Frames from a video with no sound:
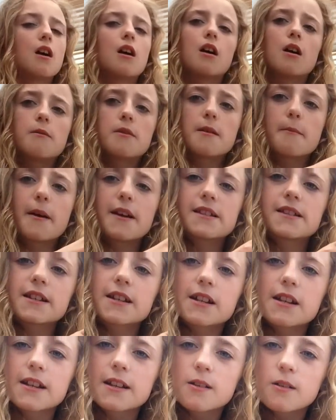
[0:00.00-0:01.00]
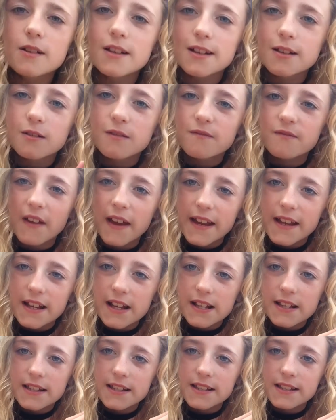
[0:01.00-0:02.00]
And they're basically got little fake
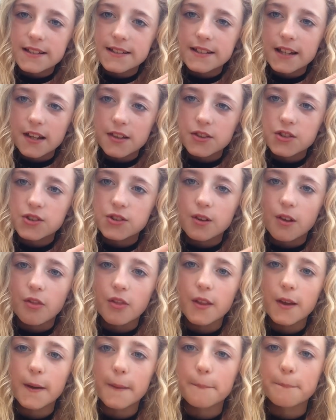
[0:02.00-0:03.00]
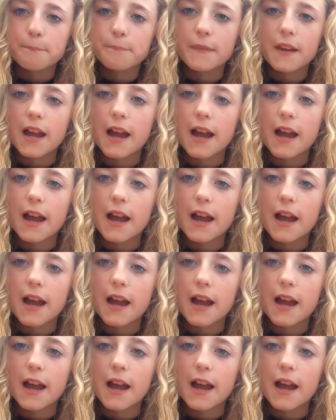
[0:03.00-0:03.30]
studs on them.